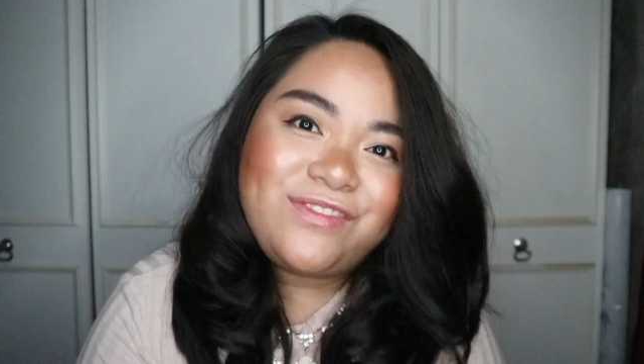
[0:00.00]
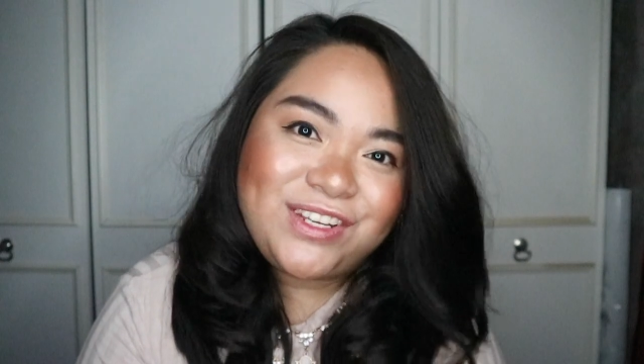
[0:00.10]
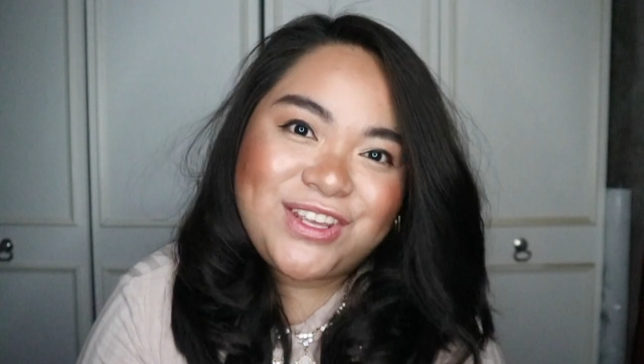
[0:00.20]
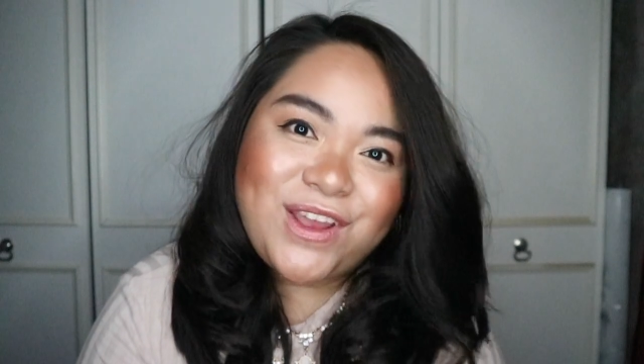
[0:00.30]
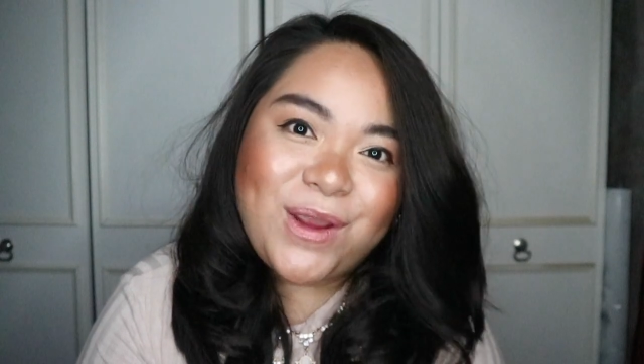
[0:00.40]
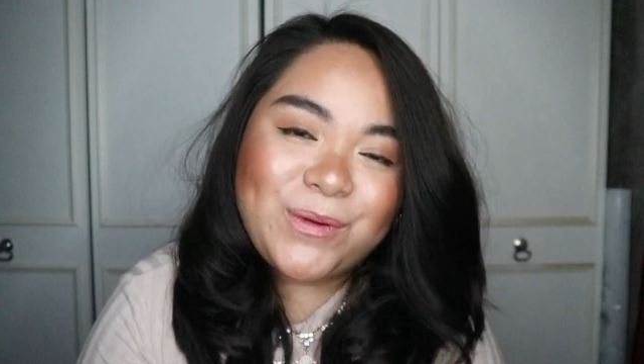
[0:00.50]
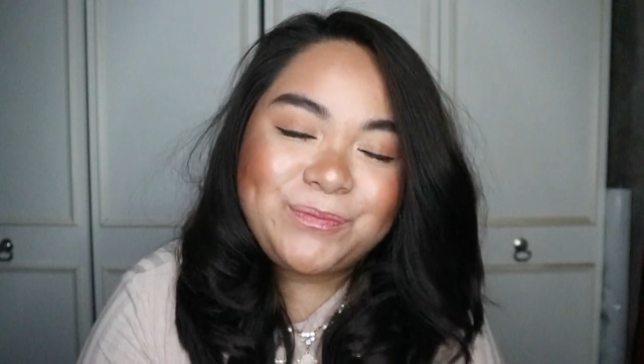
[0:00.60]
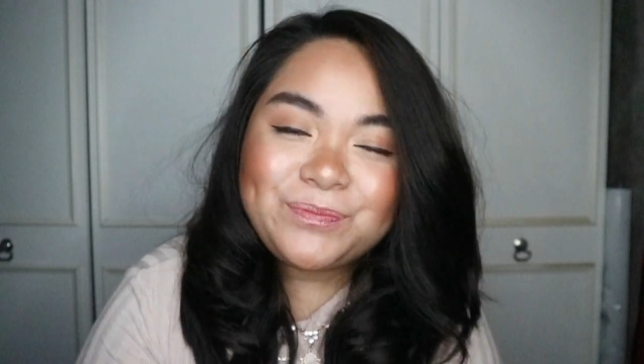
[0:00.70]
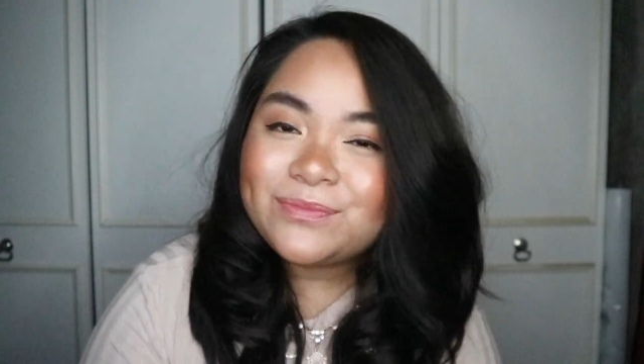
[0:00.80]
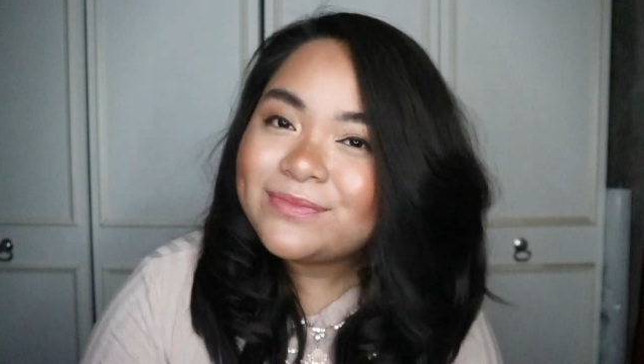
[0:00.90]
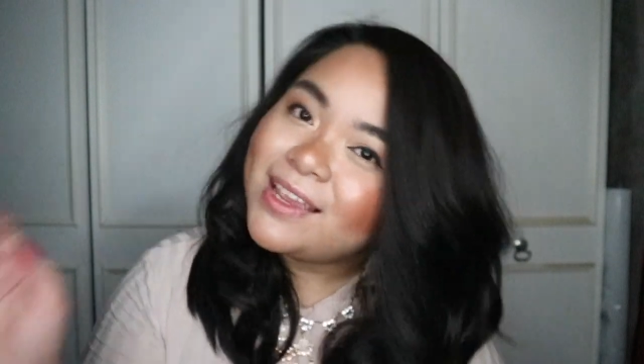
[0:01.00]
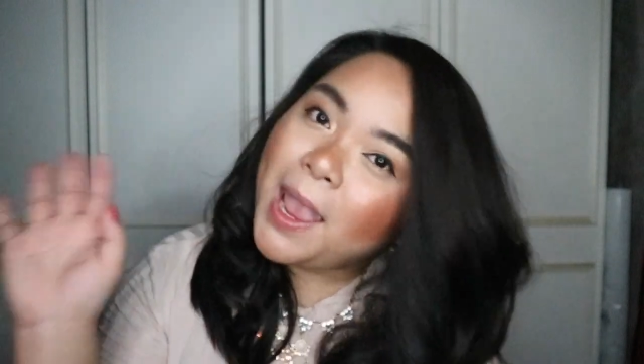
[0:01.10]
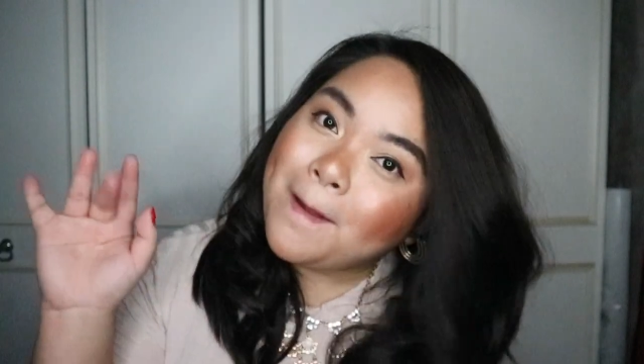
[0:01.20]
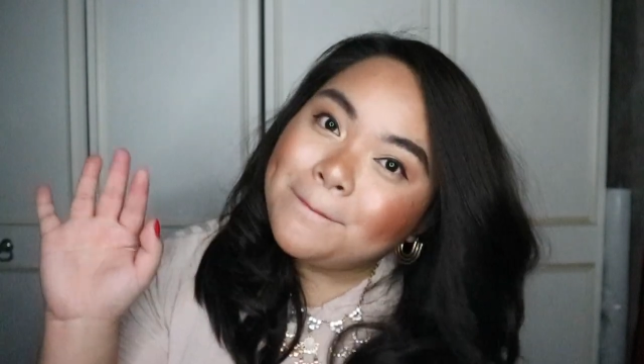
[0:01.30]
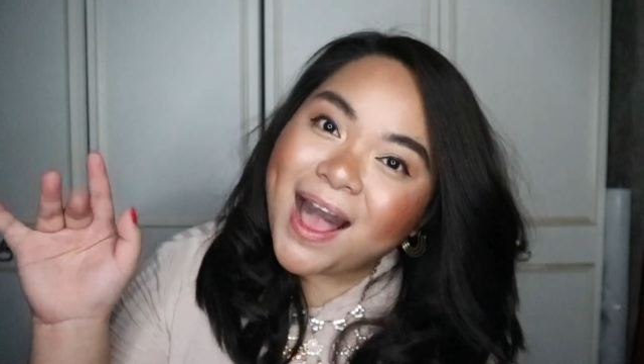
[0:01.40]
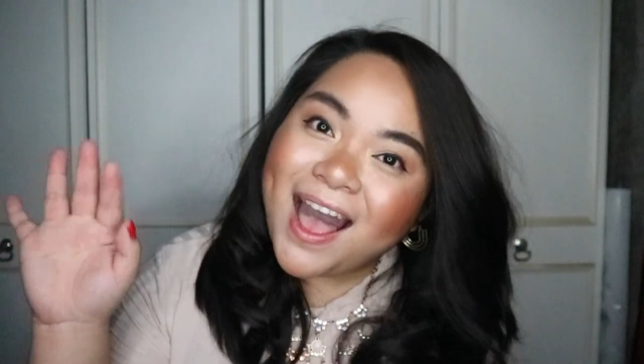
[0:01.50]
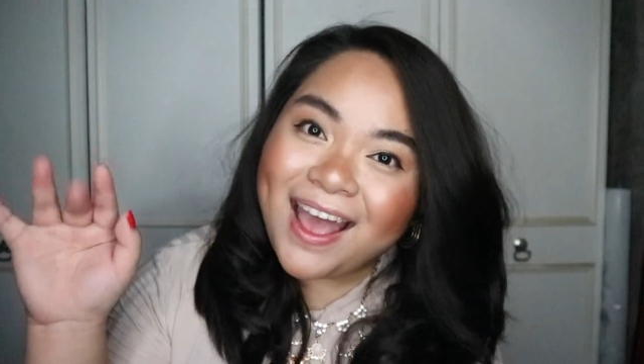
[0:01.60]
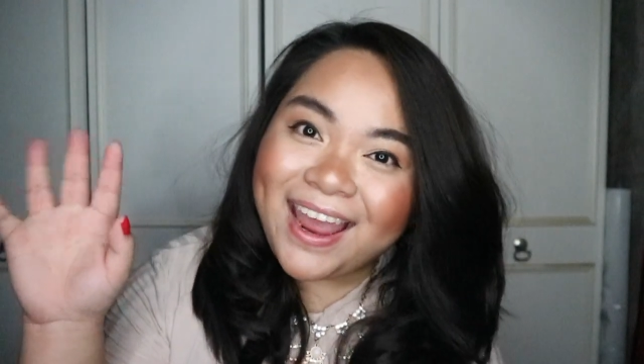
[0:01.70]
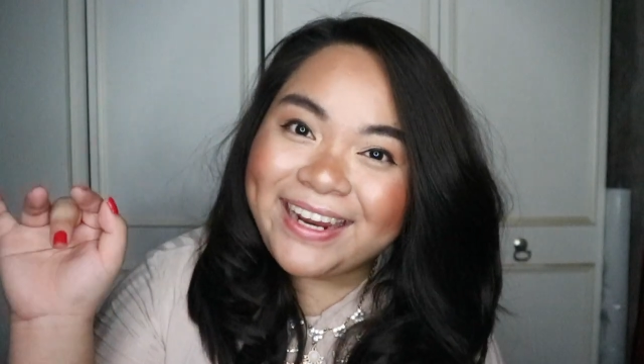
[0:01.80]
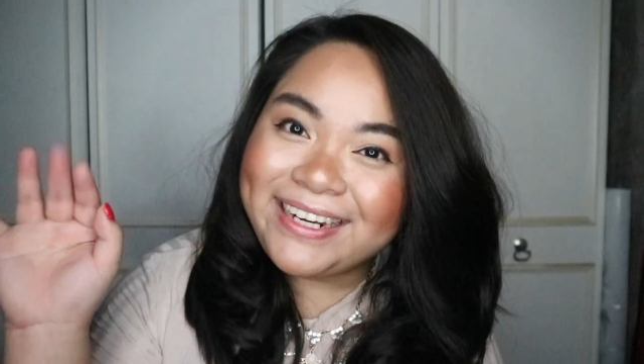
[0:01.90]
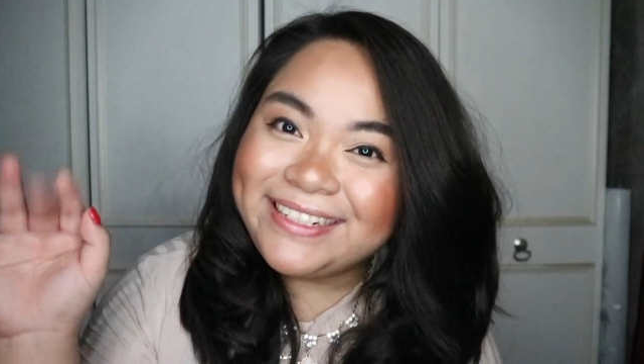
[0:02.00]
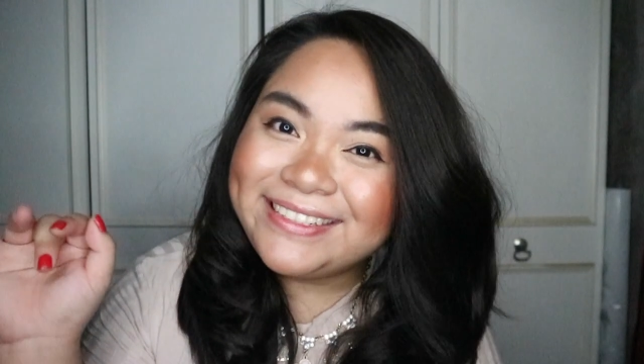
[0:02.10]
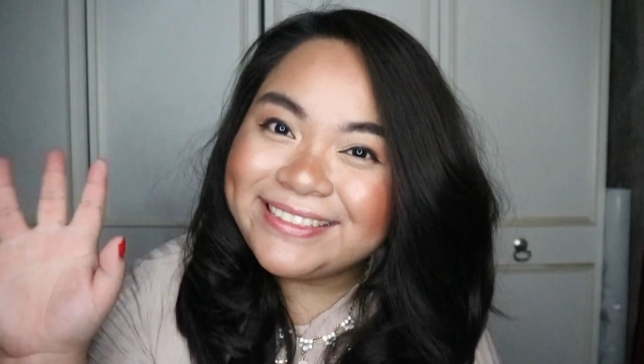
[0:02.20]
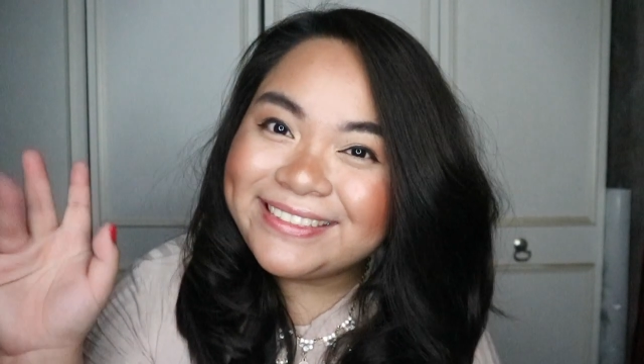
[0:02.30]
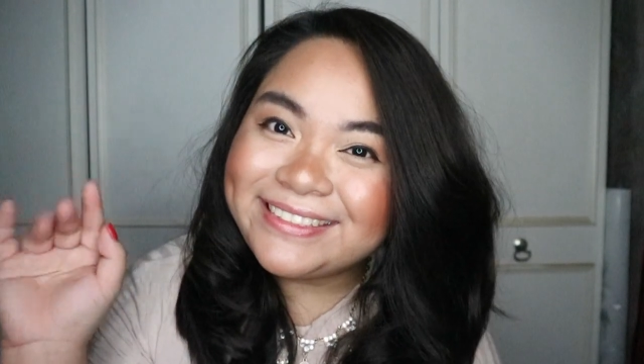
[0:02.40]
video. Bye!